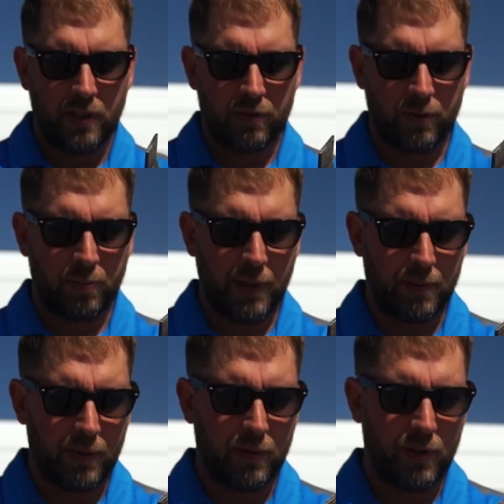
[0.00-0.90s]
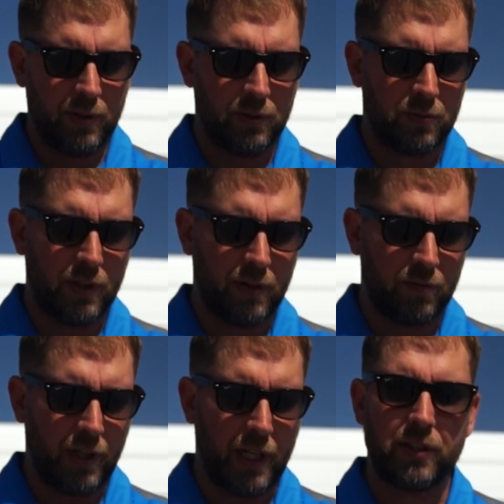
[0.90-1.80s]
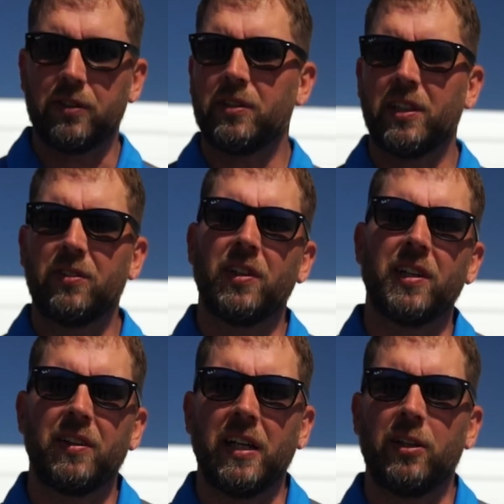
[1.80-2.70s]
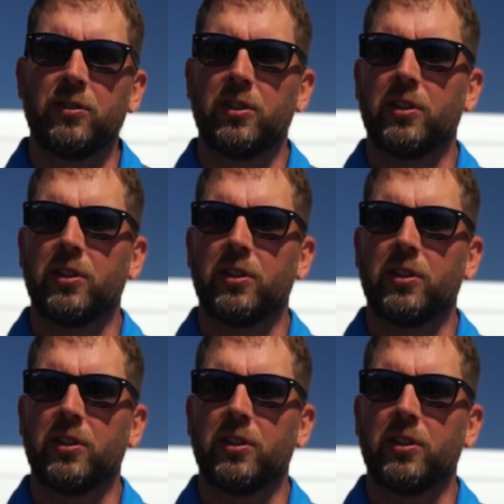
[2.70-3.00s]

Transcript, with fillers: And for people who use freedom fractions, that's like a thousand